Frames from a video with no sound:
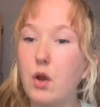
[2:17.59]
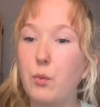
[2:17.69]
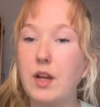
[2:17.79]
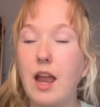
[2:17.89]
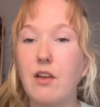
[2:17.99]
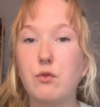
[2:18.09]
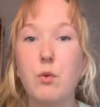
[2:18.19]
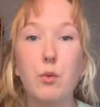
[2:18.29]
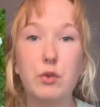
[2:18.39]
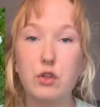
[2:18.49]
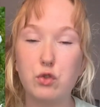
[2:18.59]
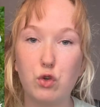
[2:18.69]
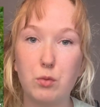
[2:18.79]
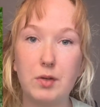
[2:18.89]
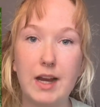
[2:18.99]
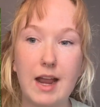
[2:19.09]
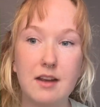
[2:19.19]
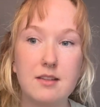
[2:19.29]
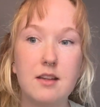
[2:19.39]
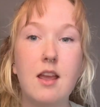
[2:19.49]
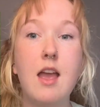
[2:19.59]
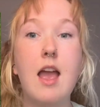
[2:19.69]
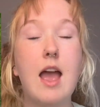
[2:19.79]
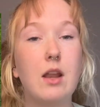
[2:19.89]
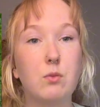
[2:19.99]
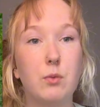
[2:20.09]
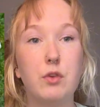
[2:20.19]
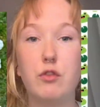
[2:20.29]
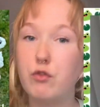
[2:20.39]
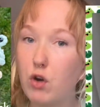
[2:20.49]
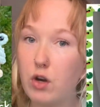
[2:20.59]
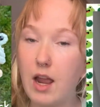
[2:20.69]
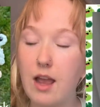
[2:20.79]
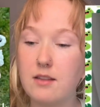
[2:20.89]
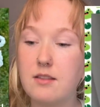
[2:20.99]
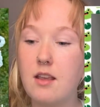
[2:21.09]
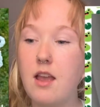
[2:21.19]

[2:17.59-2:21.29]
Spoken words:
We have one with a strawberry hat and one with a frog hat.